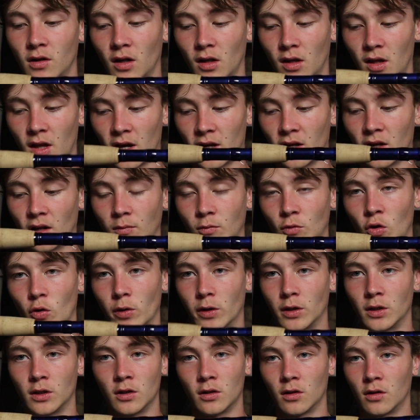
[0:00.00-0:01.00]
that I'm
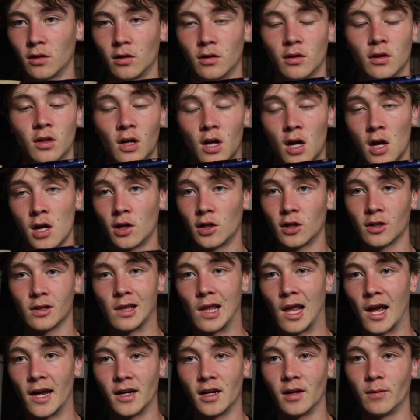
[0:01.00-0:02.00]
going to just
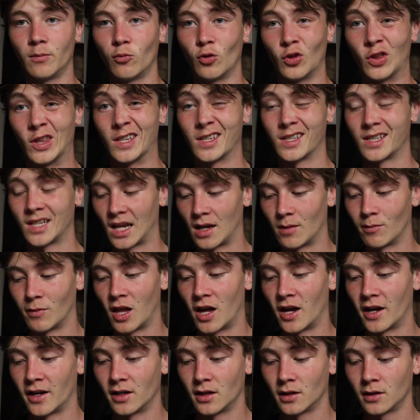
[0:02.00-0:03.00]
line up with the same
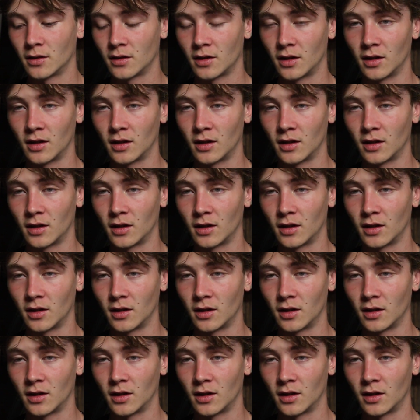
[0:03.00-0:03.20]
line